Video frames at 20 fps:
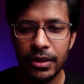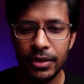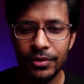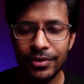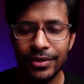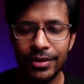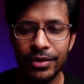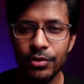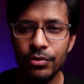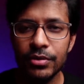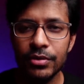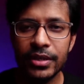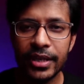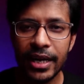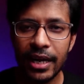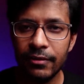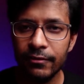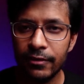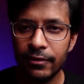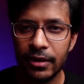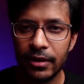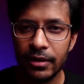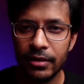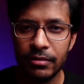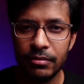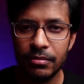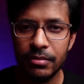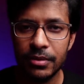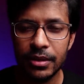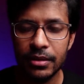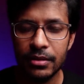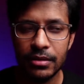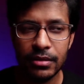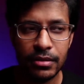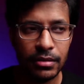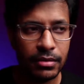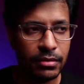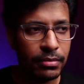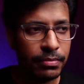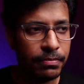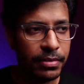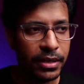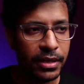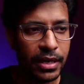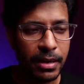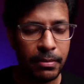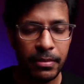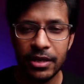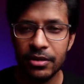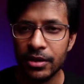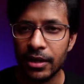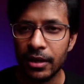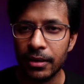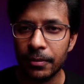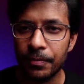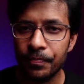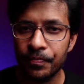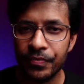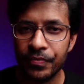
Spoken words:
you can use Canva. It's pretty amazing.